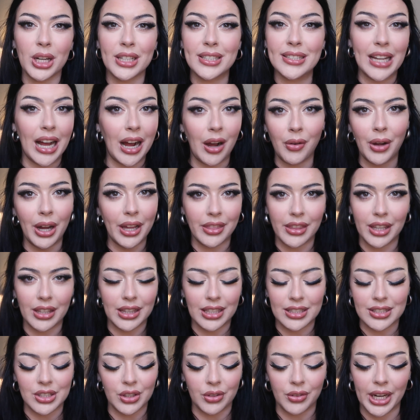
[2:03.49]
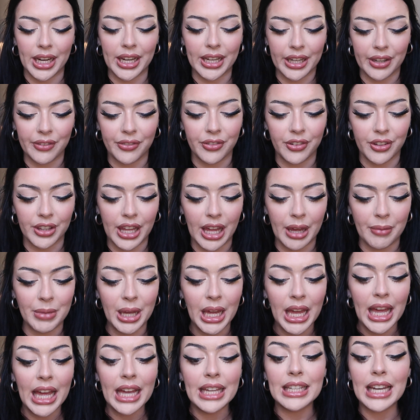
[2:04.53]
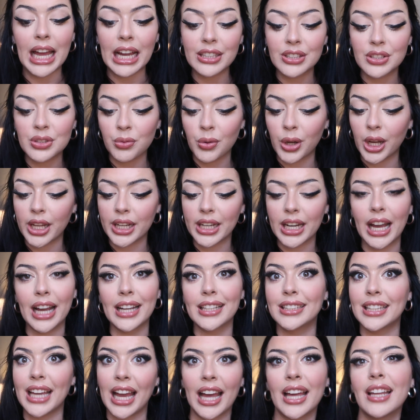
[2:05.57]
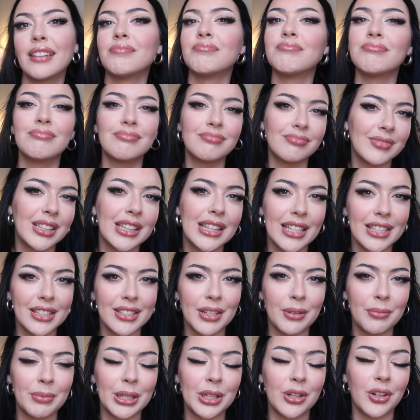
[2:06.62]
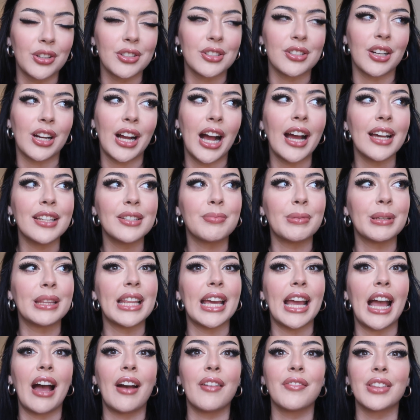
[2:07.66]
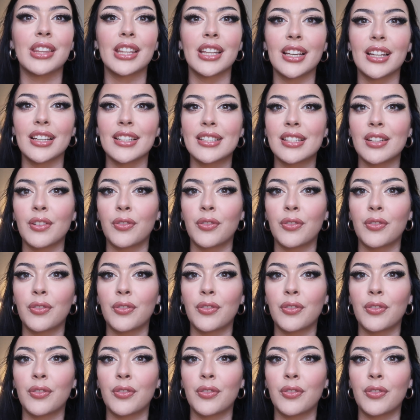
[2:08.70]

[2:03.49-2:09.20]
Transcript: works out, I think that's a great gift for them. Next one, again, this could be girls or guys, but they have the